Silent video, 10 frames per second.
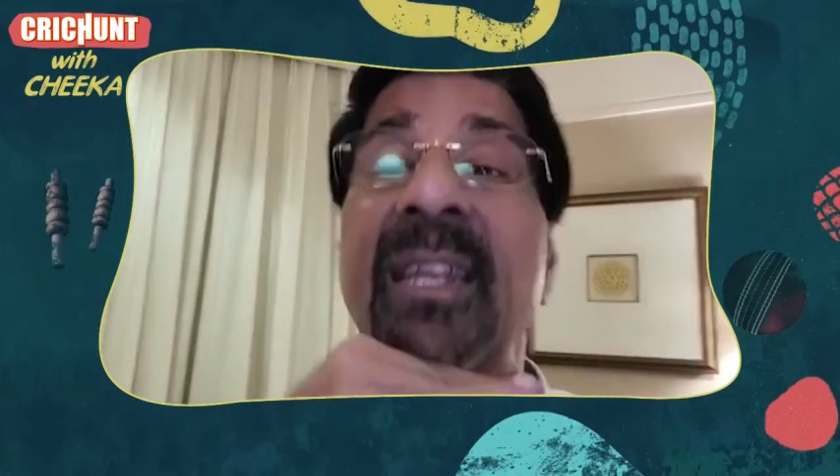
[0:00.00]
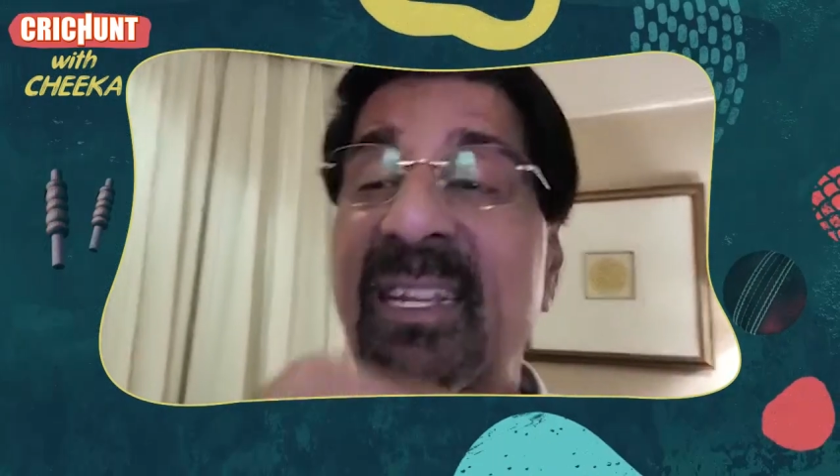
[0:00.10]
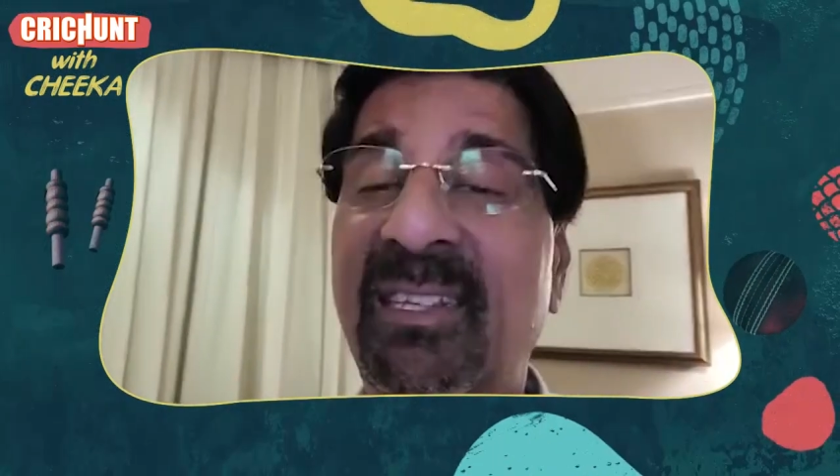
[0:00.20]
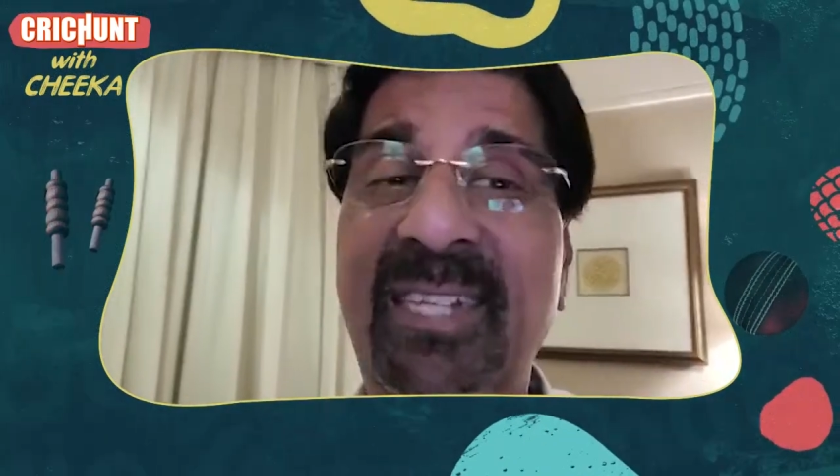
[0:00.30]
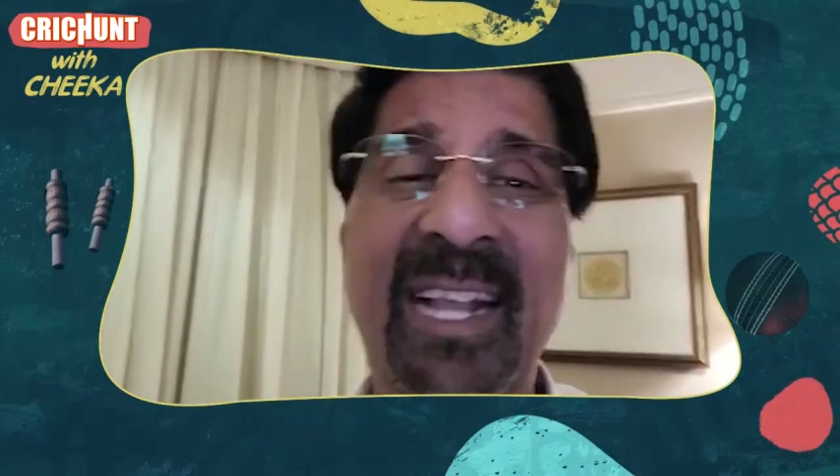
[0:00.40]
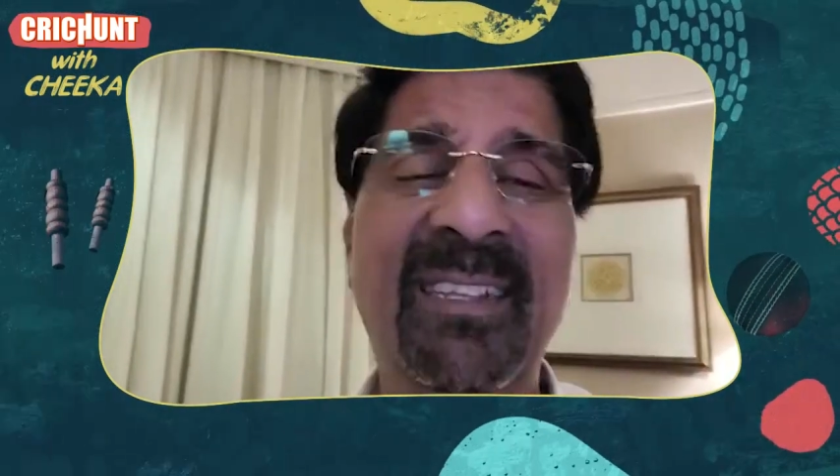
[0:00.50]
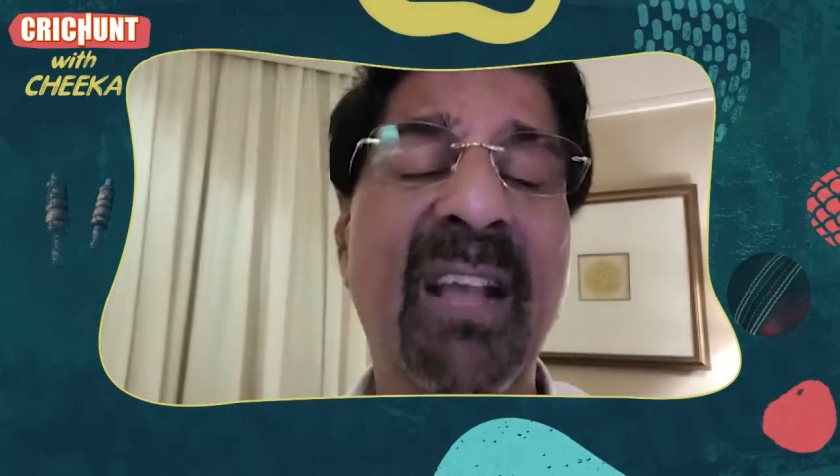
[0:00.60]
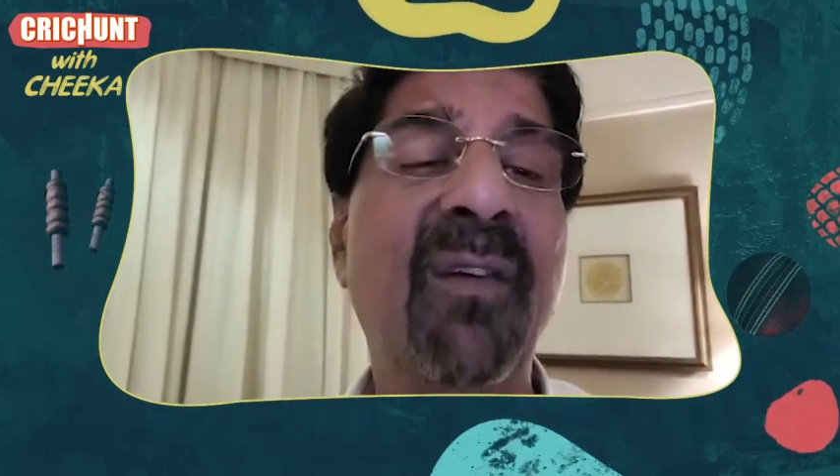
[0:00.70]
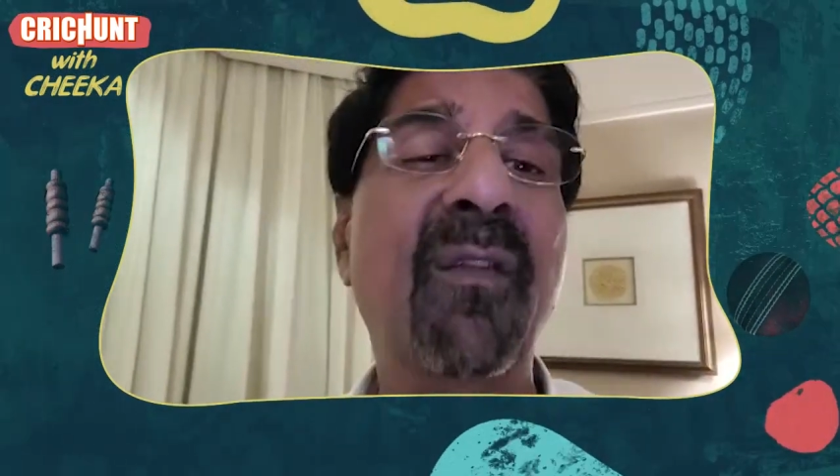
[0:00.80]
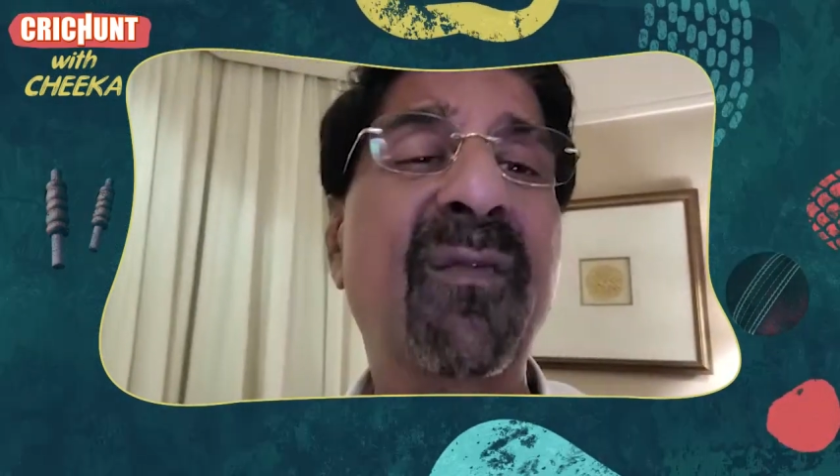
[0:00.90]
He stays
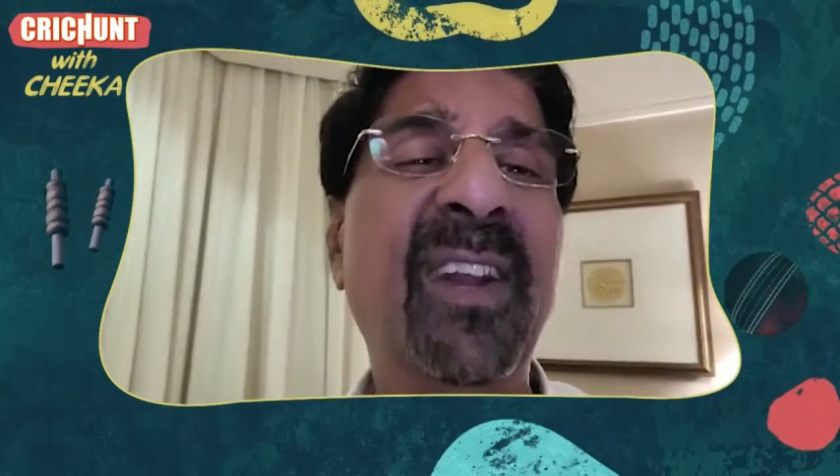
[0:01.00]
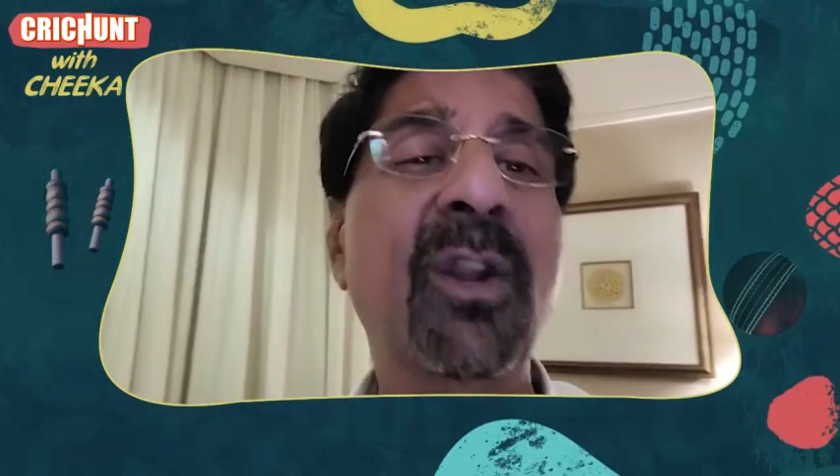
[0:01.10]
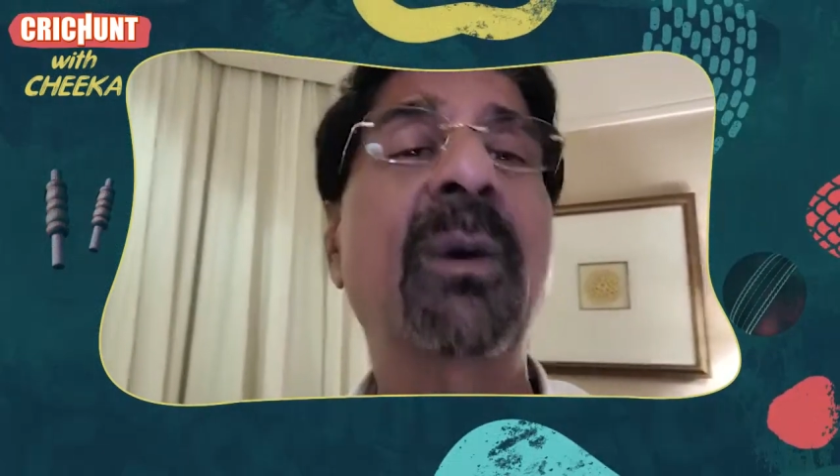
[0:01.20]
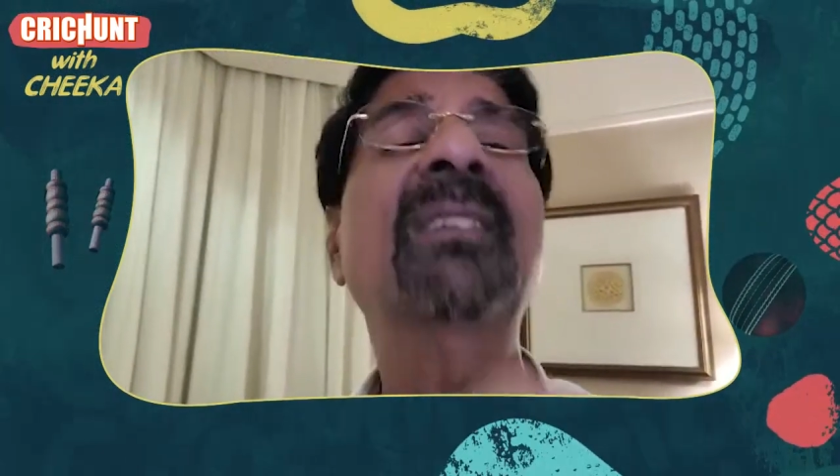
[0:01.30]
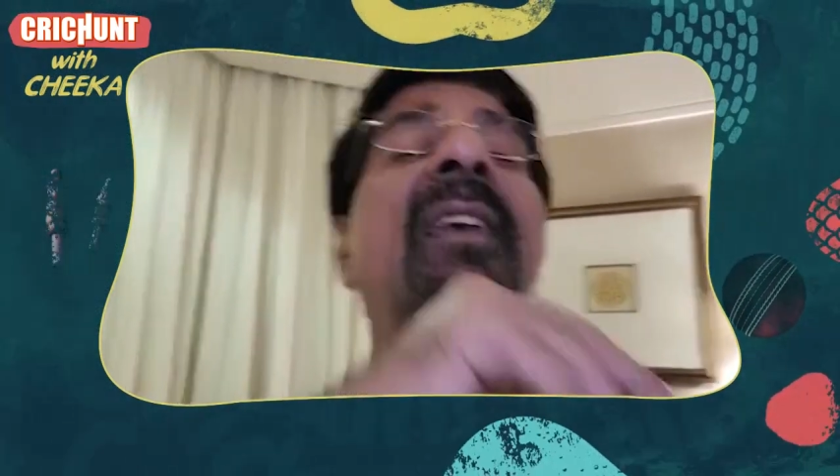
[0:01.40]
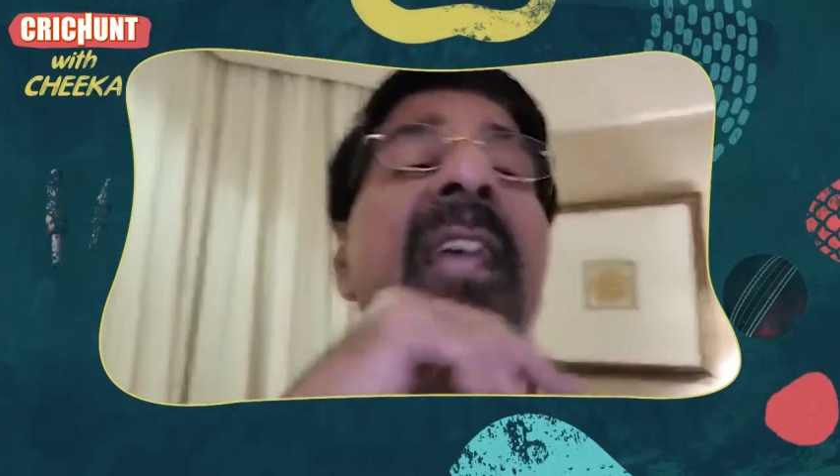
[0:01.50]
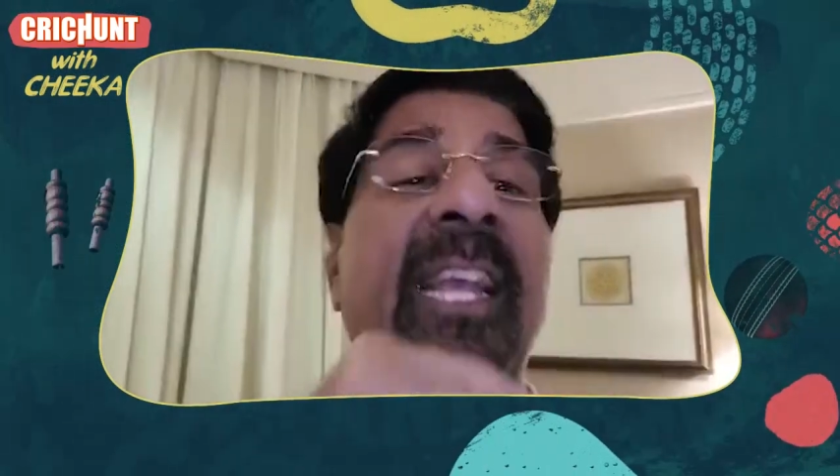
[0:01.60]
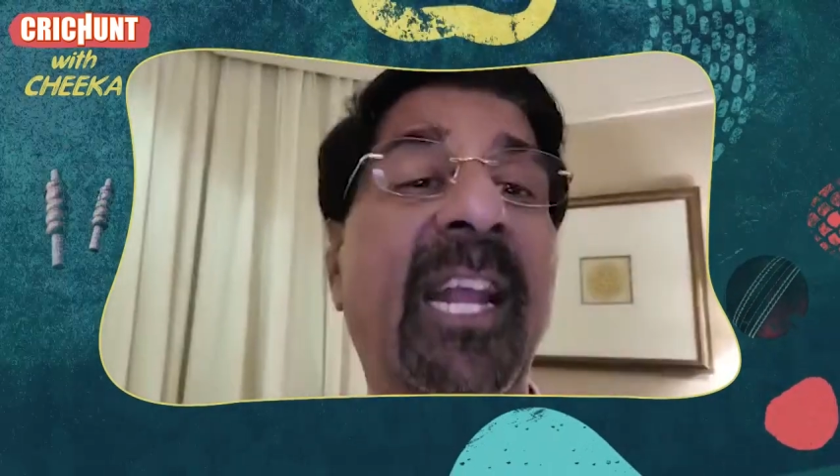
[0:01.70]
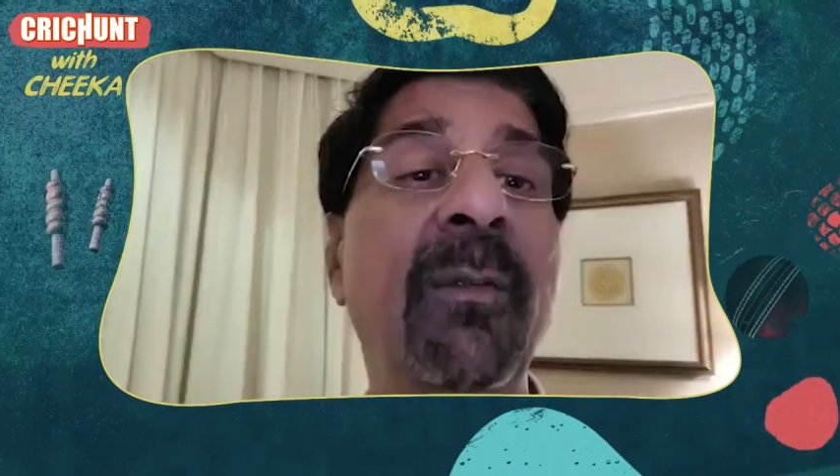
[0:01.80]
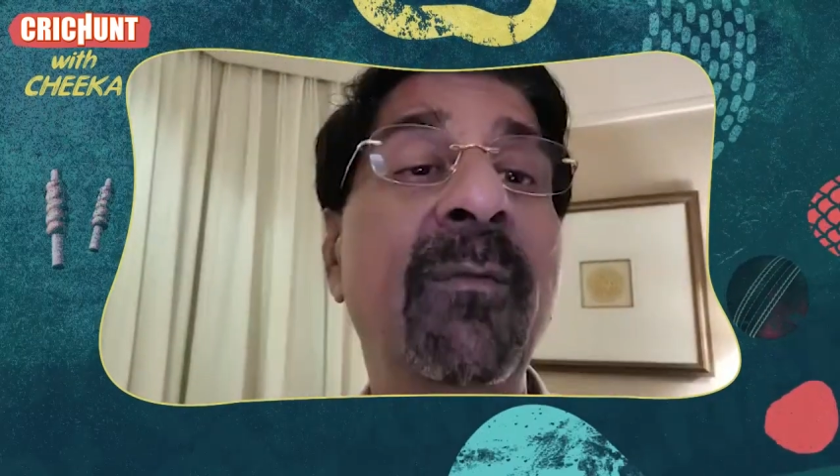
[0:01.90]
there for 15 overs, he
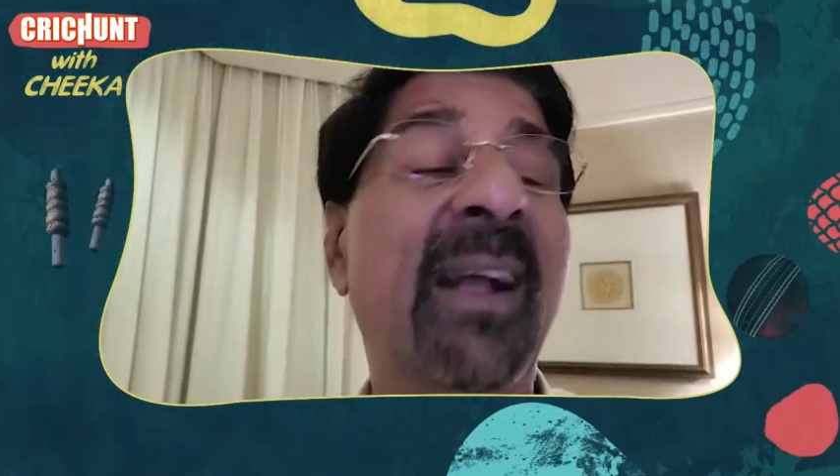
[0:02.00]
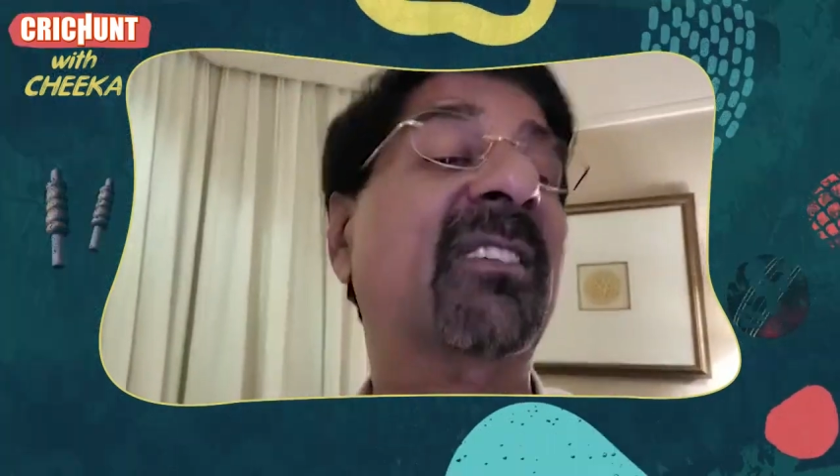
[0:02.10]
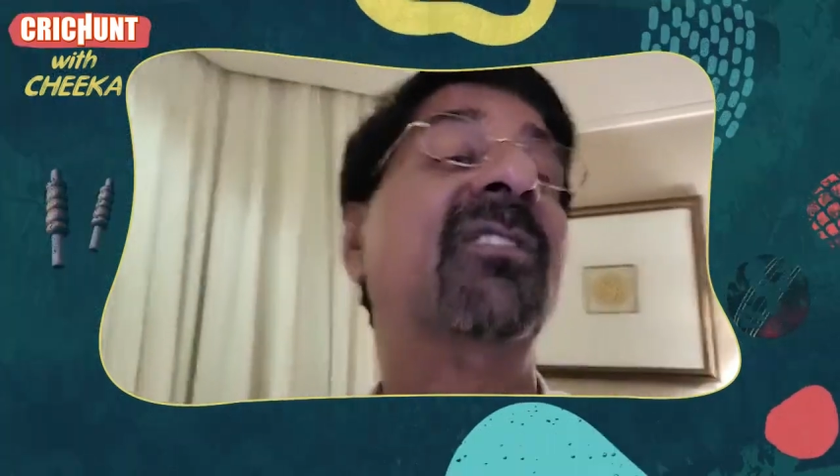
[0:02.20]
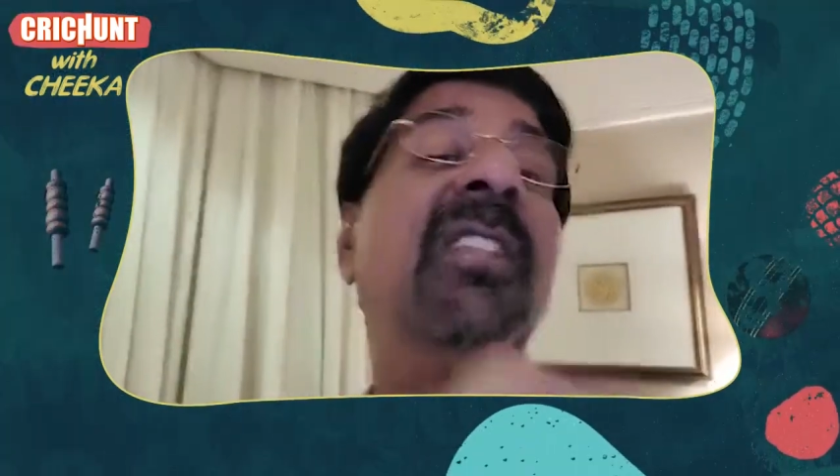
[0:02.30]
can win matches.